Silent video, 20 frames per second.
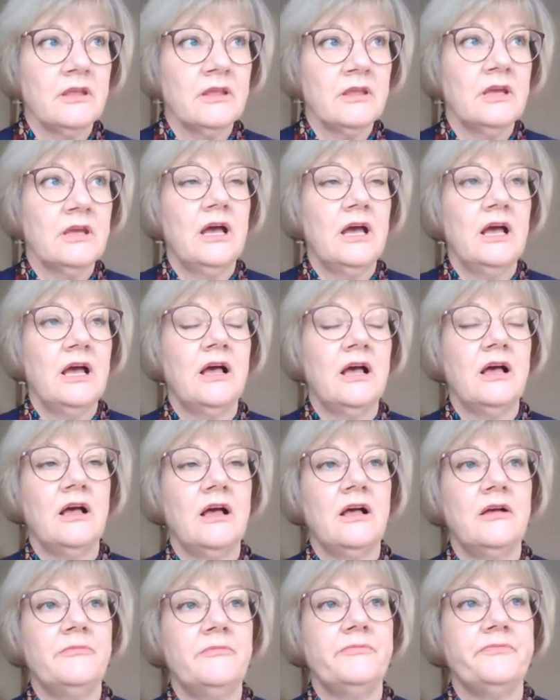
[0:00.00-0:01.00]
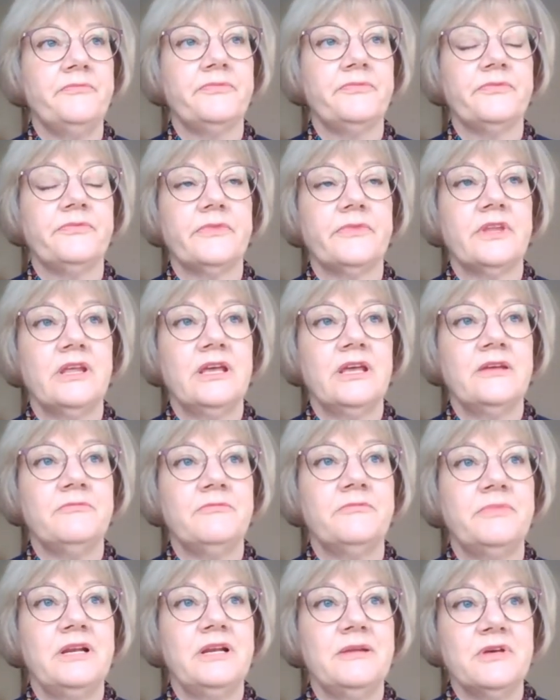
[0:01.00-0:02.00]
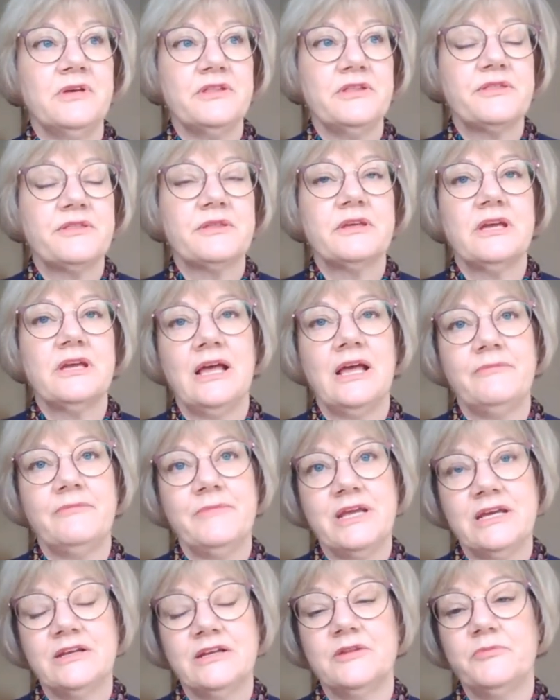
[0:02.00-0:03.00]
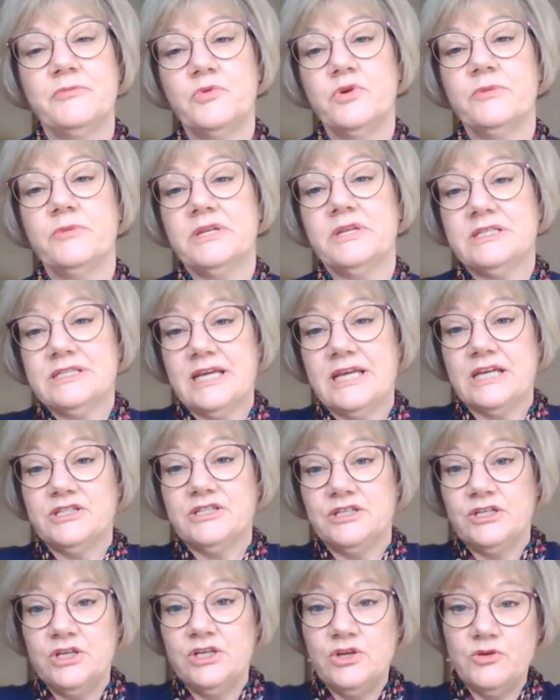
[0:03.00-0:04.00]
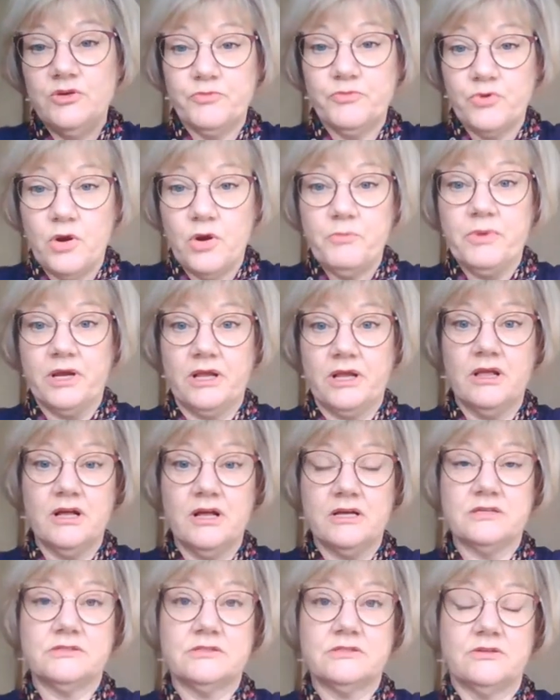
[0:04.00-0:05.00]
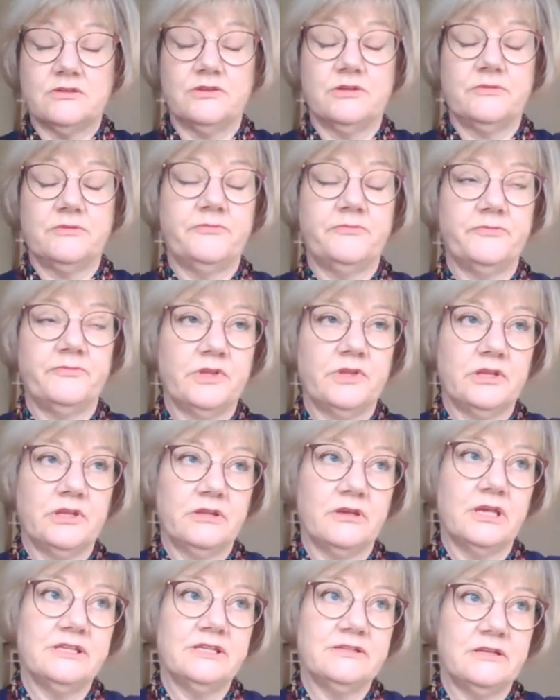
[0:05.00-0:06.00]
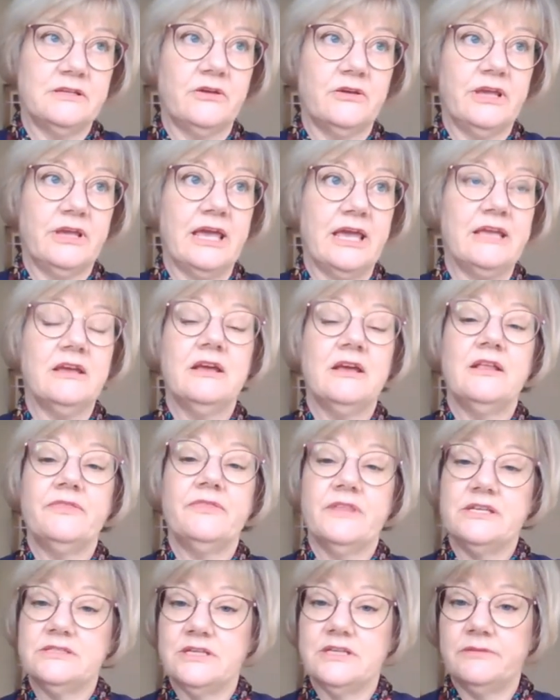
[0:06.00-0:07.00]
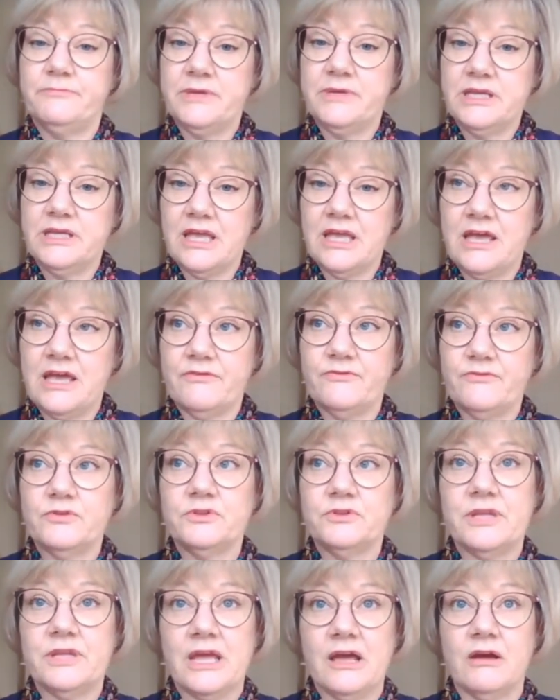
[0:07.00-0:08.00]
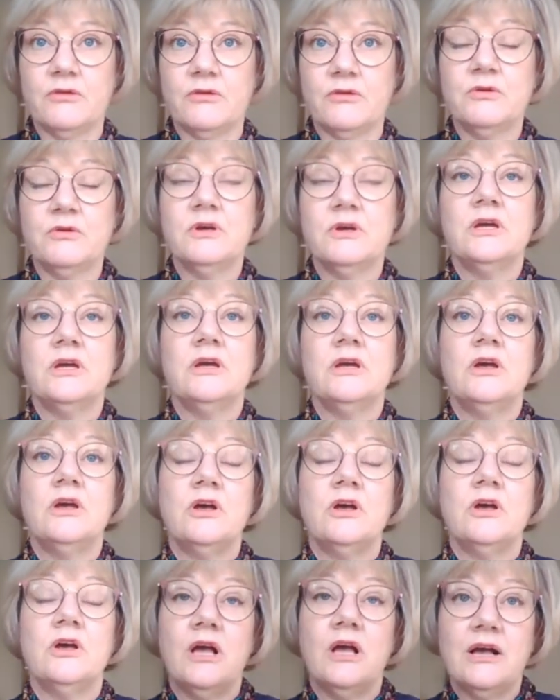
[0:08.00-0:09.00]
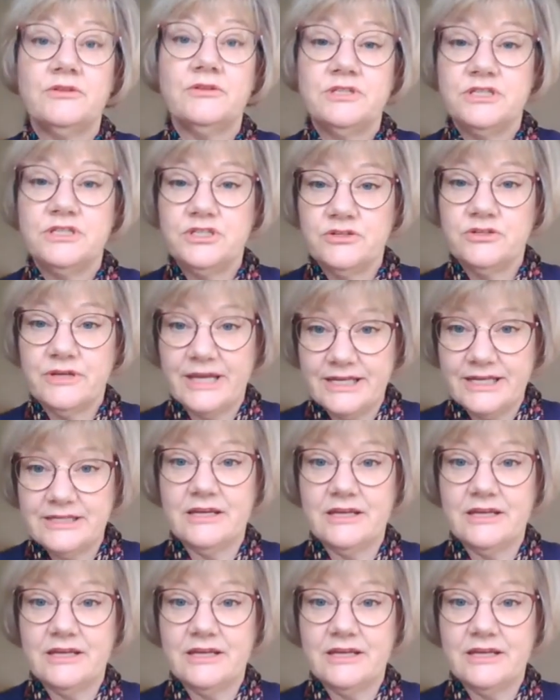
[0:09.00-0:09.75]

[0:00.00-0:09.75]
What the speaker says: in Plymouth and make an appointment to get a new proper cast on. So I said, okay. And they said, be careful now. How did you get here?